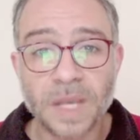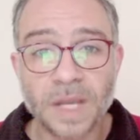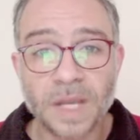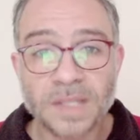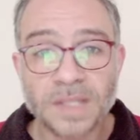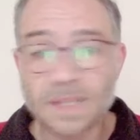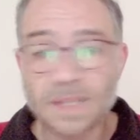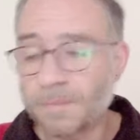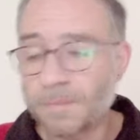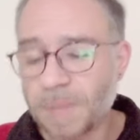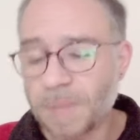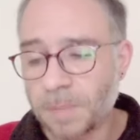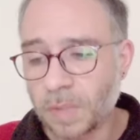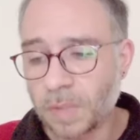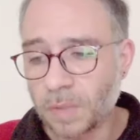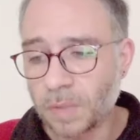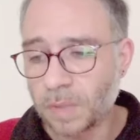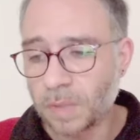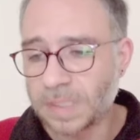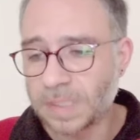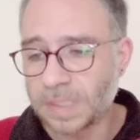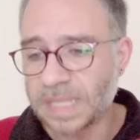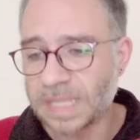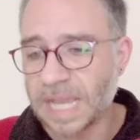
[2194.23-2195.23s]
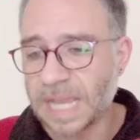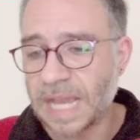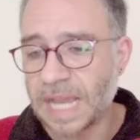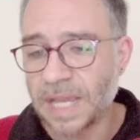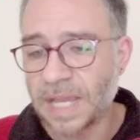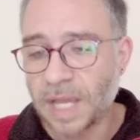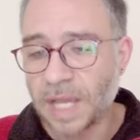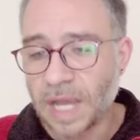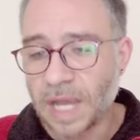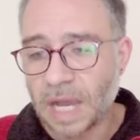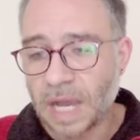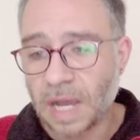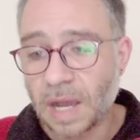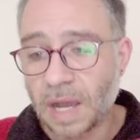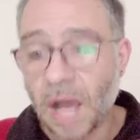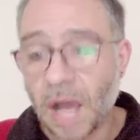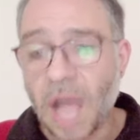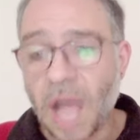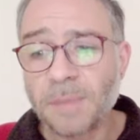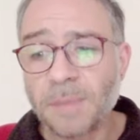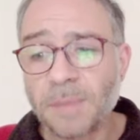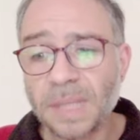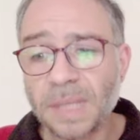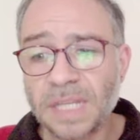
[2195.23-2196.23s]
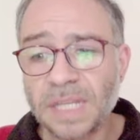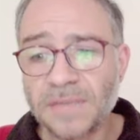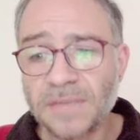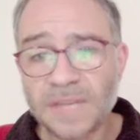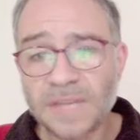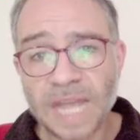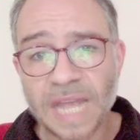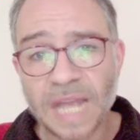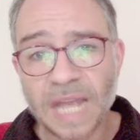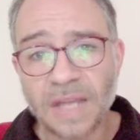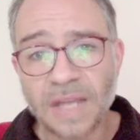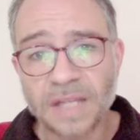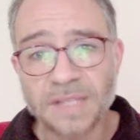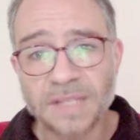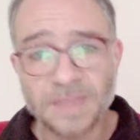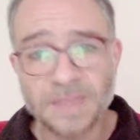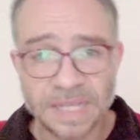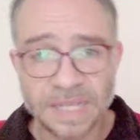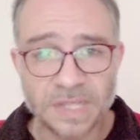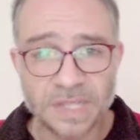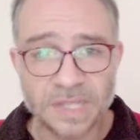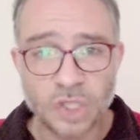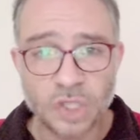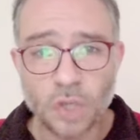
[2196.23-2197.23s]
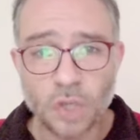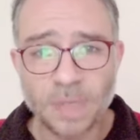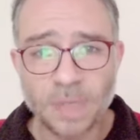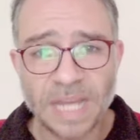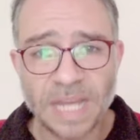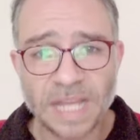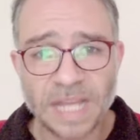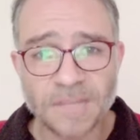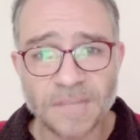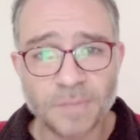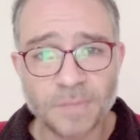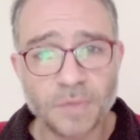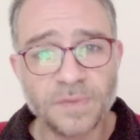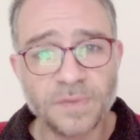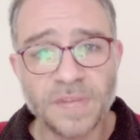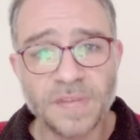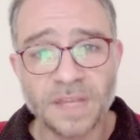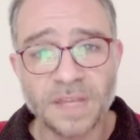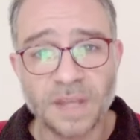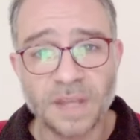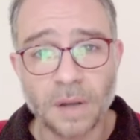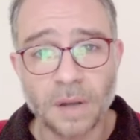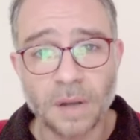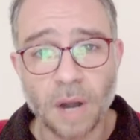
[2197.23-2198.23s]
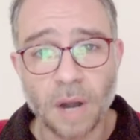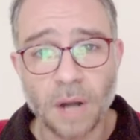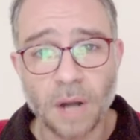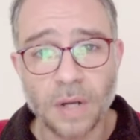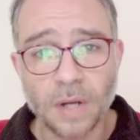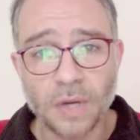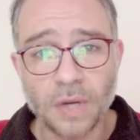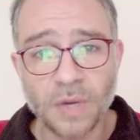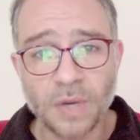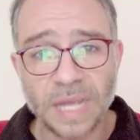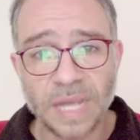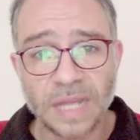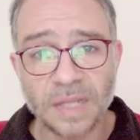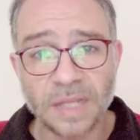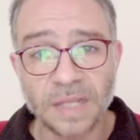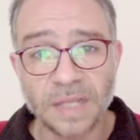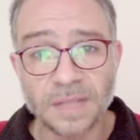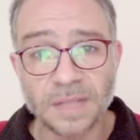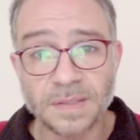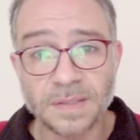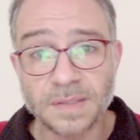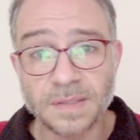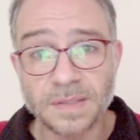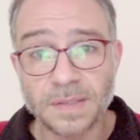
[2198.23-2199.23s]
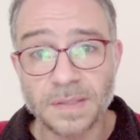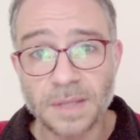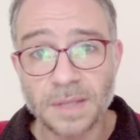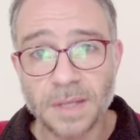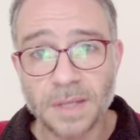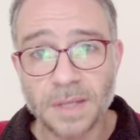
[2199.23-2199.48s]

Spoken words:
Some people will say, I believe in aliens because nobody has proved that there are no aliens.